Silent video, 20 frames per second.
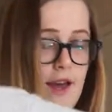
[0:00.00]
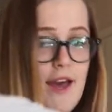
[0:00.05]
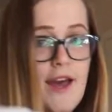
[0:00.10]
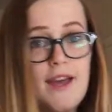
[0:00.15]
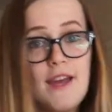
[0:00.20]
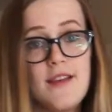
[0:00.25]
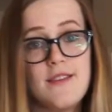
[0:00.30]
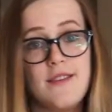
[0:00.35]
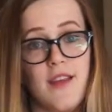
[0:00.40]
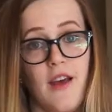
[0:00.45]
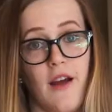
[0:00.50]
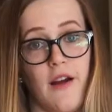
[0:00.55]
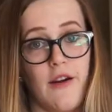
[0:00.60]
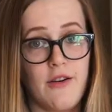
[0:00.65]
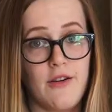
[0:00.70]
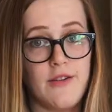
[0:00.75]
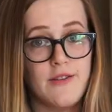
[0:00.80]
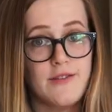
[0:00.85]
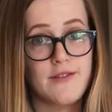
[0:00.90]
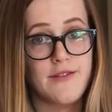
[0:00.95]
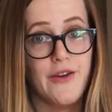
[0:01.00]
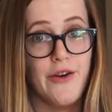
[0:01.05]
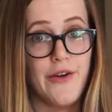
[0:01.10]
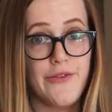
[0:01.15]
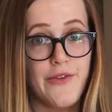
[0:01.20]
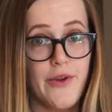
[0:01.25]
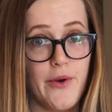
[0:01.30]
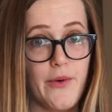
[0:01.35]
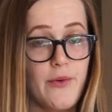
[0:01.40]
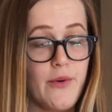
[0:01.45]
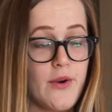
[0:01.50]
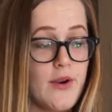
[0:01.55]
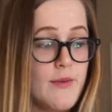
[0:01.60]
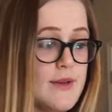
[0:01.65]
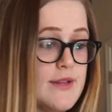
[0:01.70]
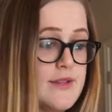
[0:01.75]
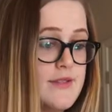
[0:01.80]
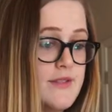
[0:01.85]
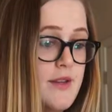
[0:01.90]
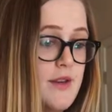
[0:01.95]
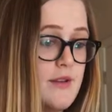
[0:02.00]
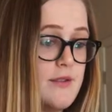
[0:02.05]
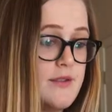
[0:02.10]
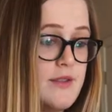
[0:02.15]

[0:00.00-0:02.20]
I guess they are called salt dough ornaments though,